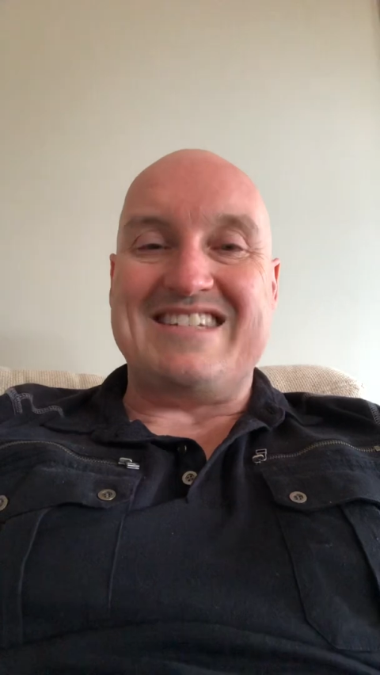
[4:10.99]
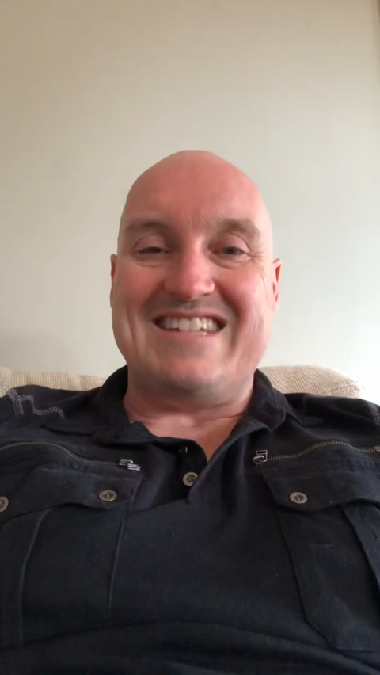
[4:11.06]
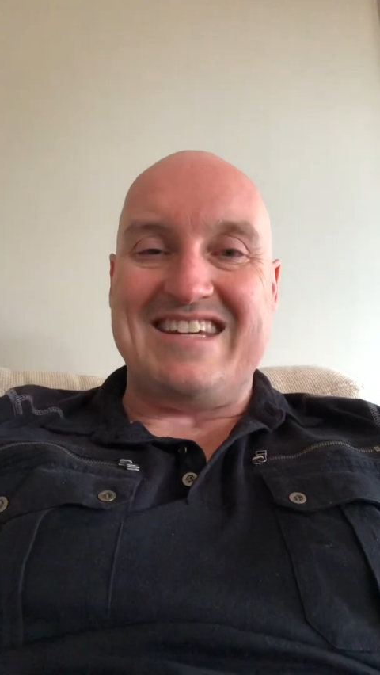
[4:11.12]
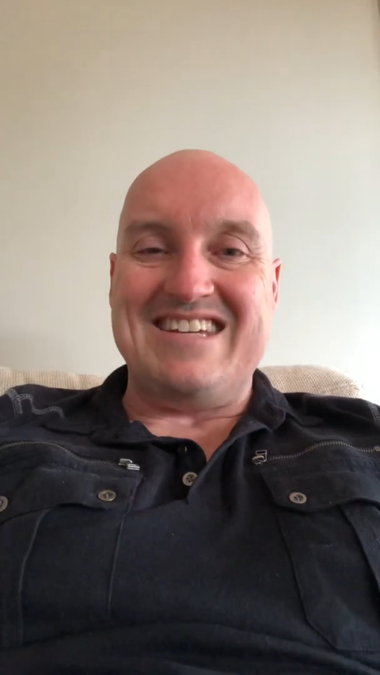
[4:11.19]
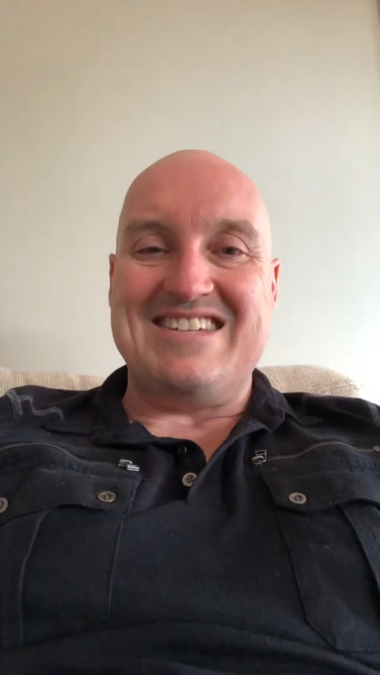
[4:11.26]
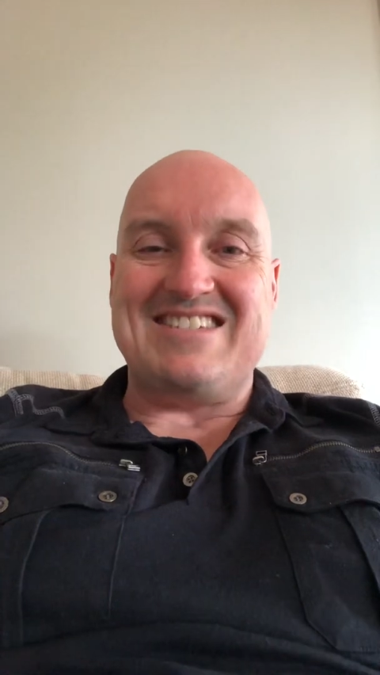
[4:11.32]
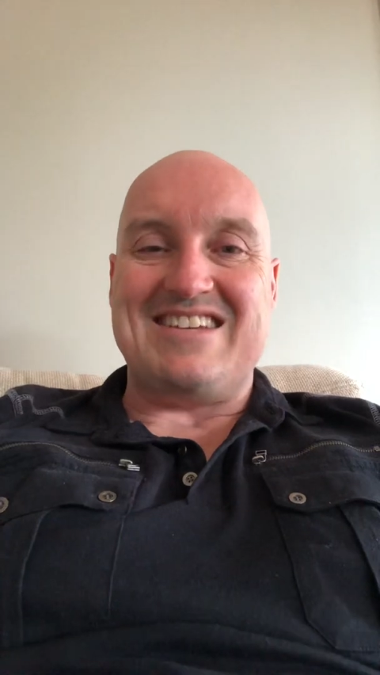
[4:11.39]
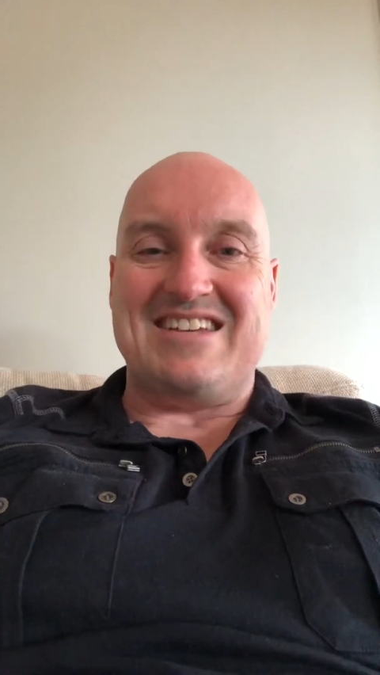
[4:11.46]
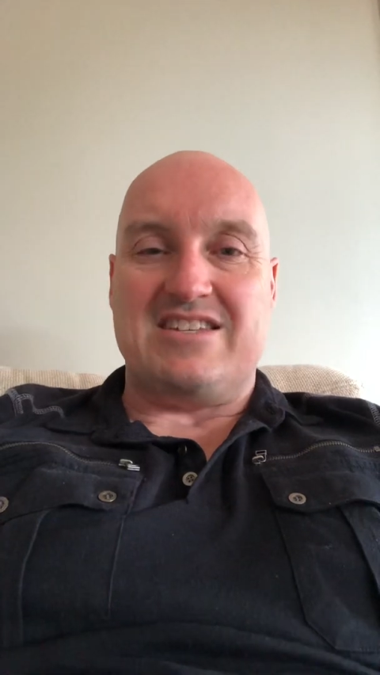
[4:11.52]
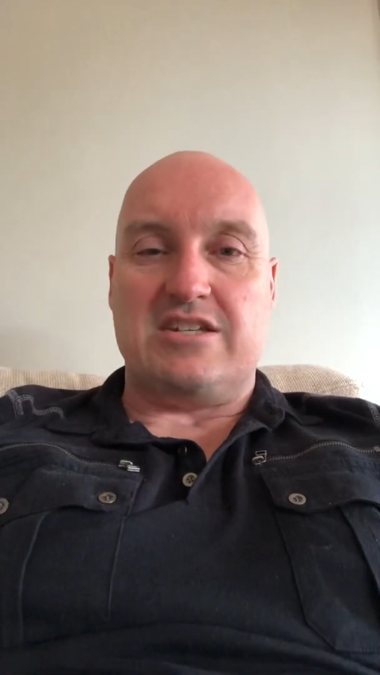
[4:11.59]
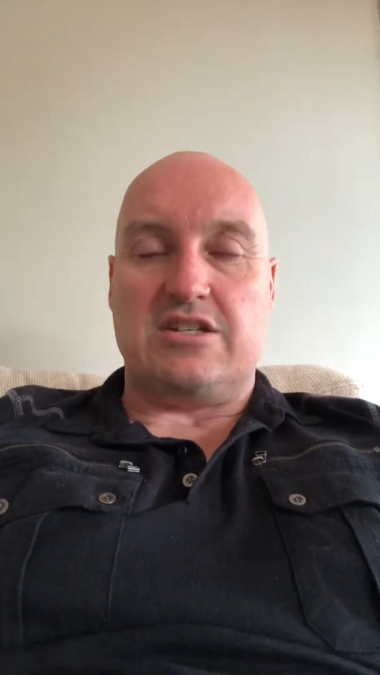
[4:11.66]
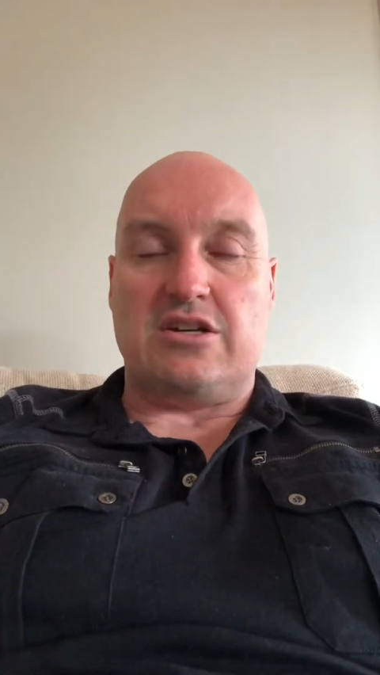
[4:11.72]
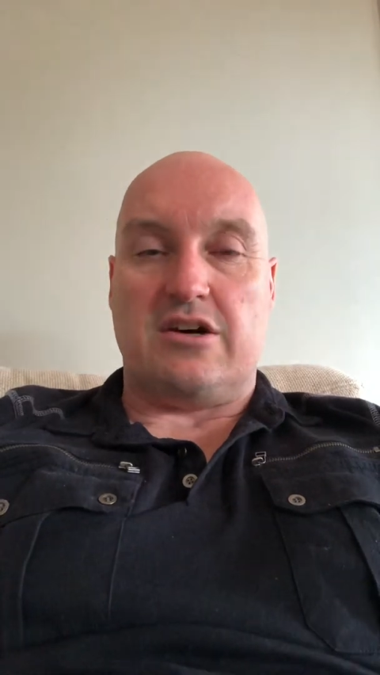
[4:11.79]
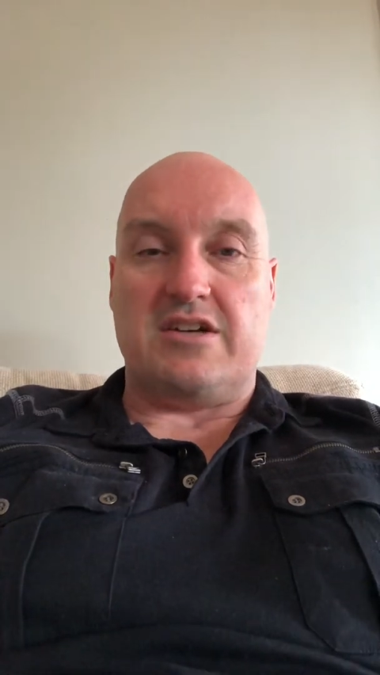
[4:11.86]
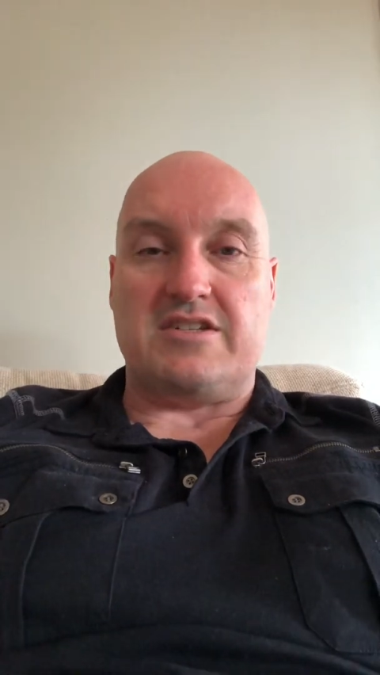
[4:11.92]

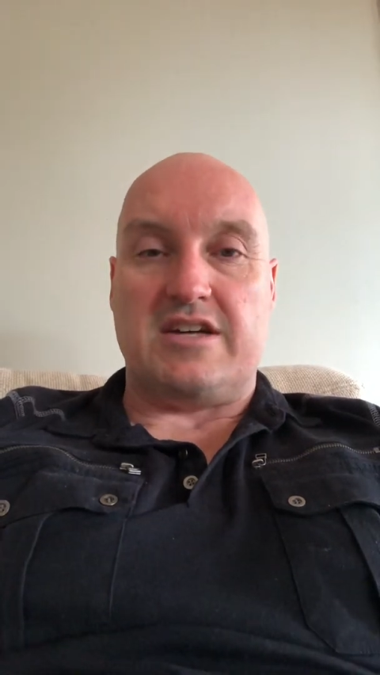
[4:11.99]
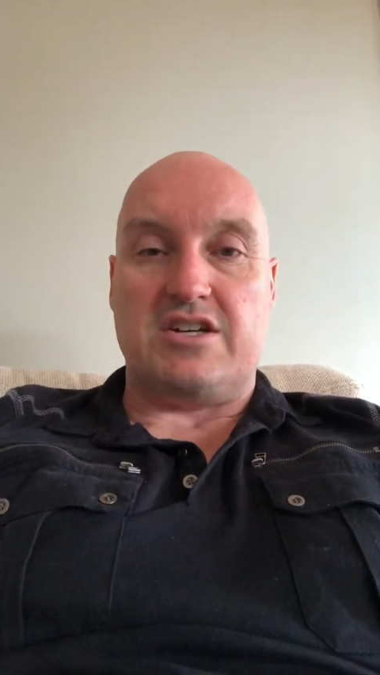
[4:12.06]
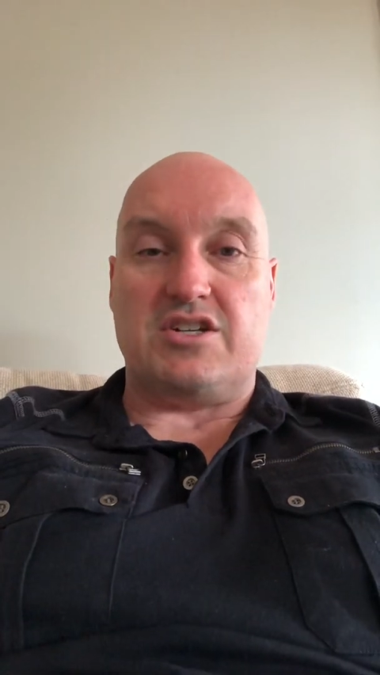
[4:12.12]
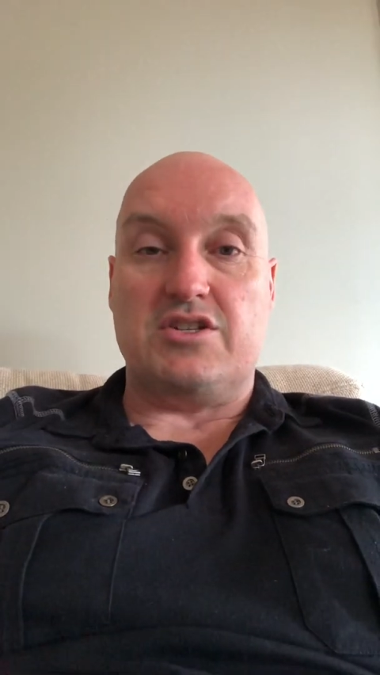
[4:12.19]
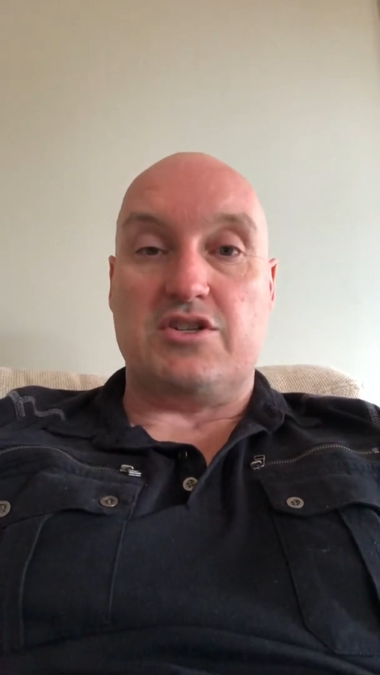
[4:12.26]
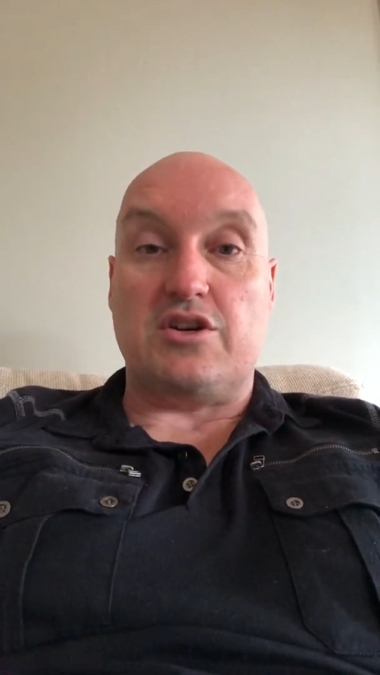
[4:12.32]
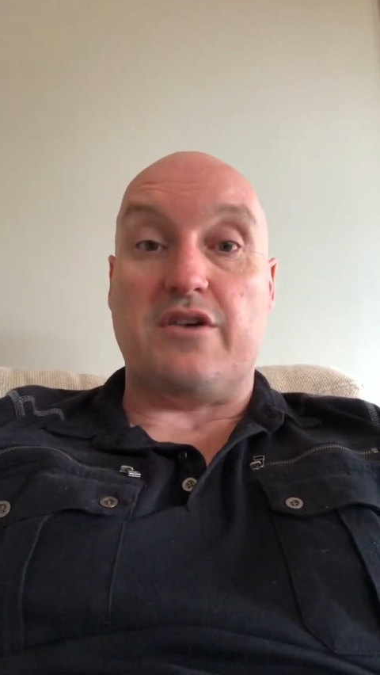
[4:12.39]
desensitization.